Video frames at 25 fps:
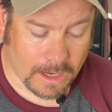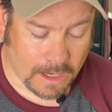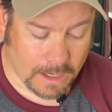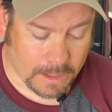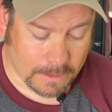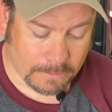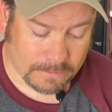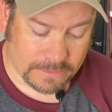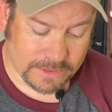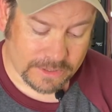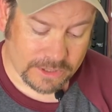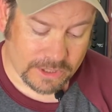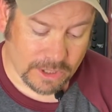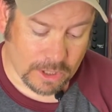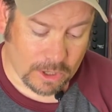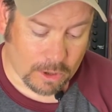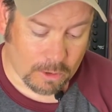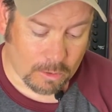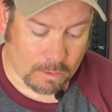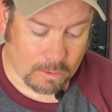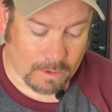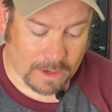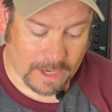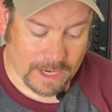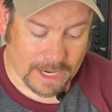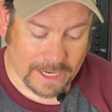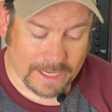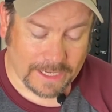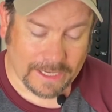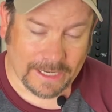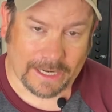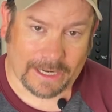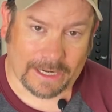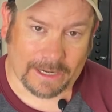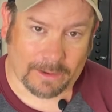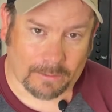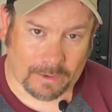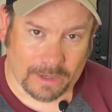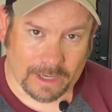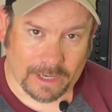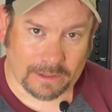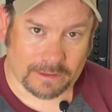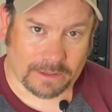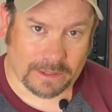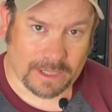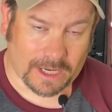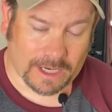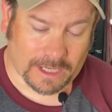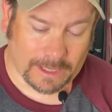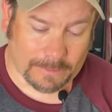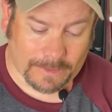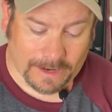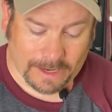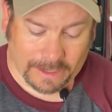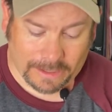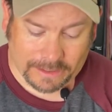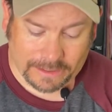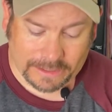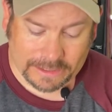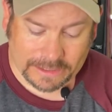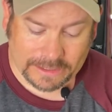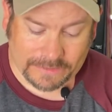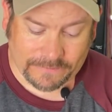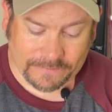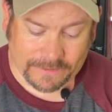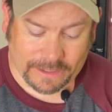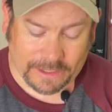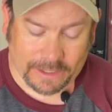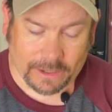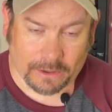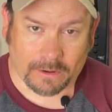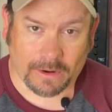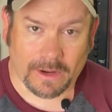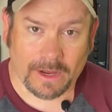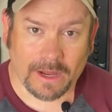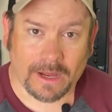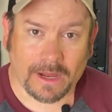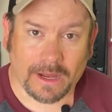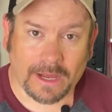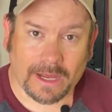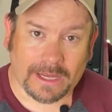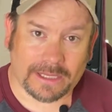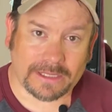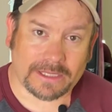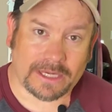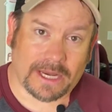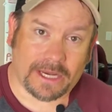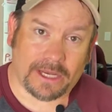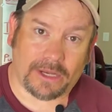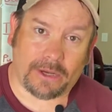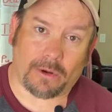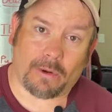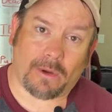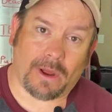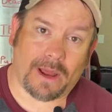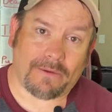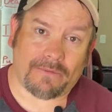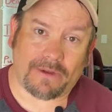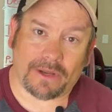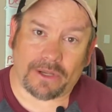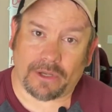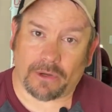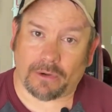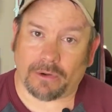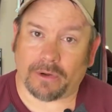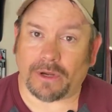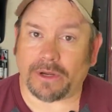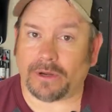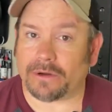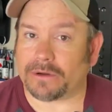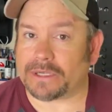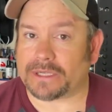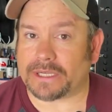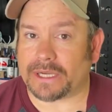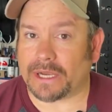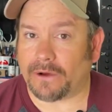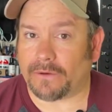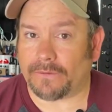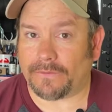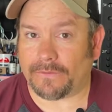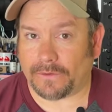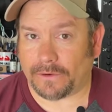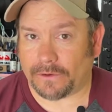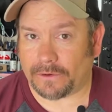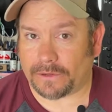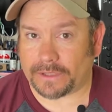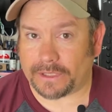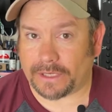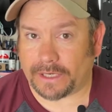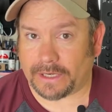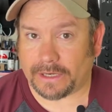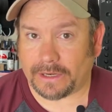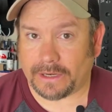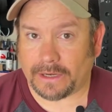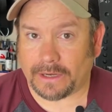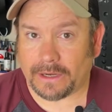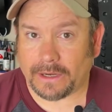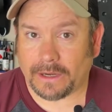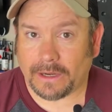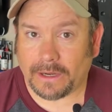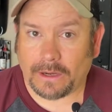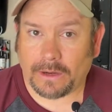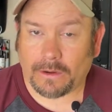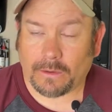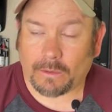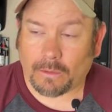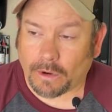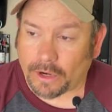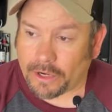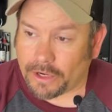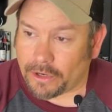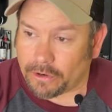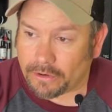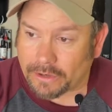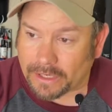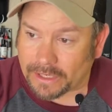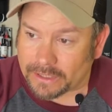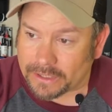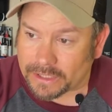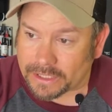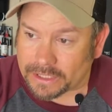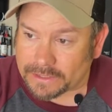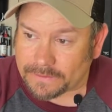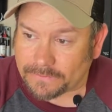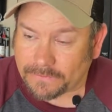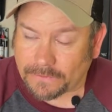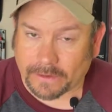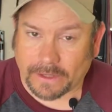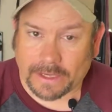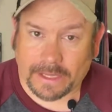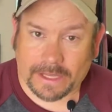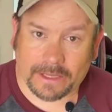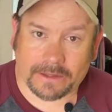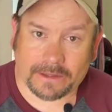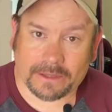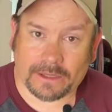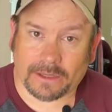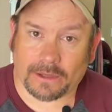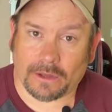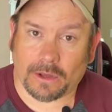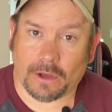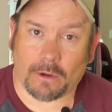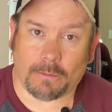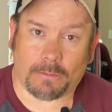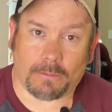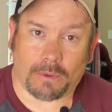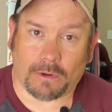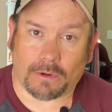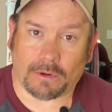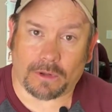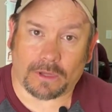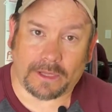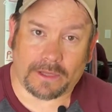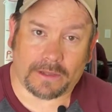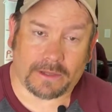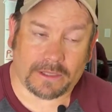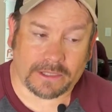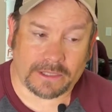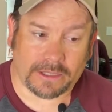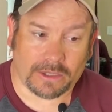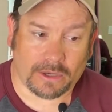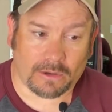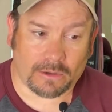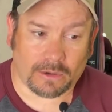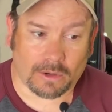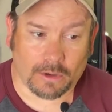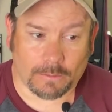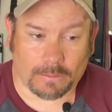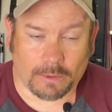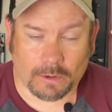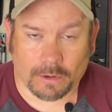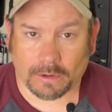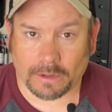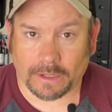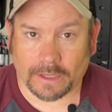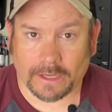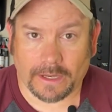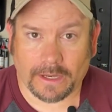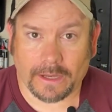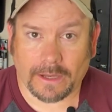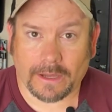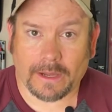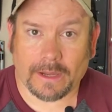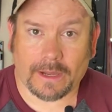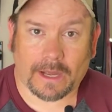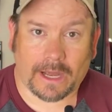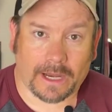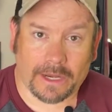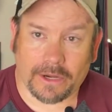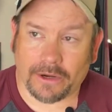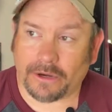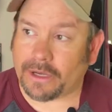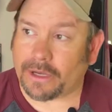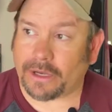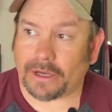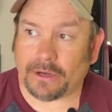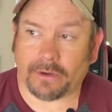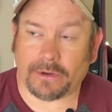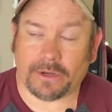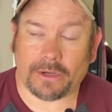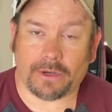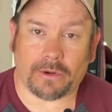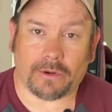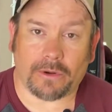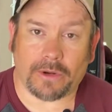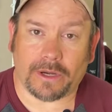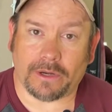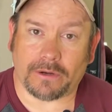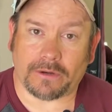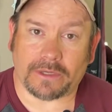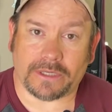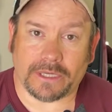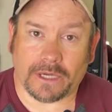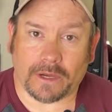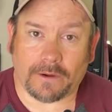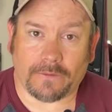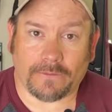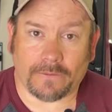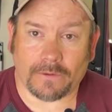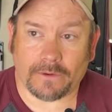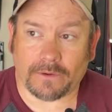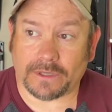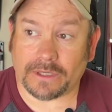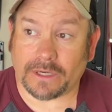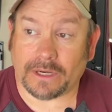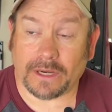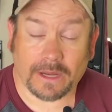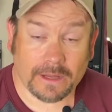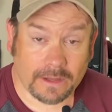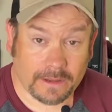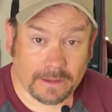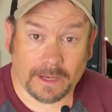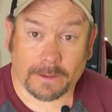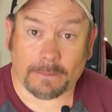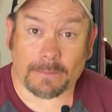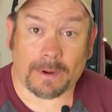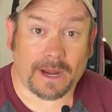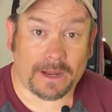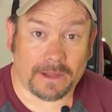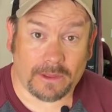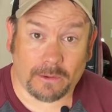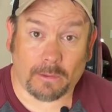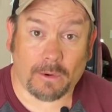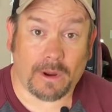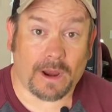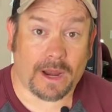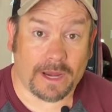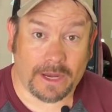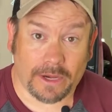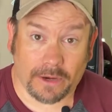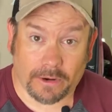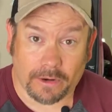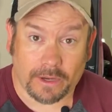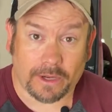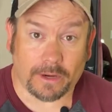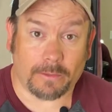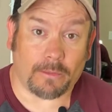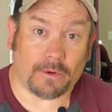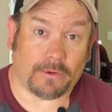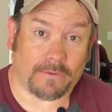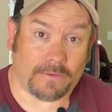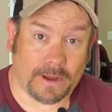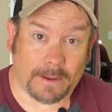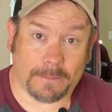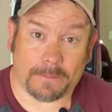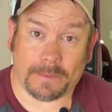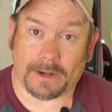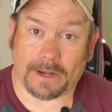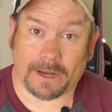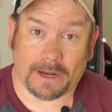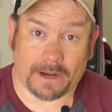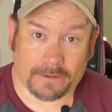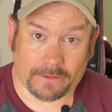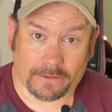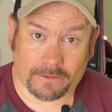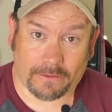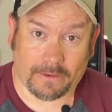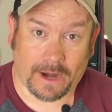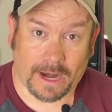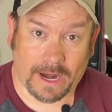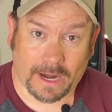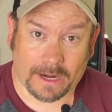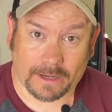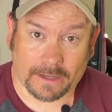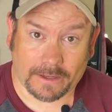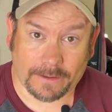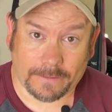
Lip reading: So what I did, and what I'll talk about in this video, is I do have a do-it-yourself version where you can just forget the low pulley, the Solo Pulley, and you can do a do-it-yourself version that, by the way, you can move up and down the rack.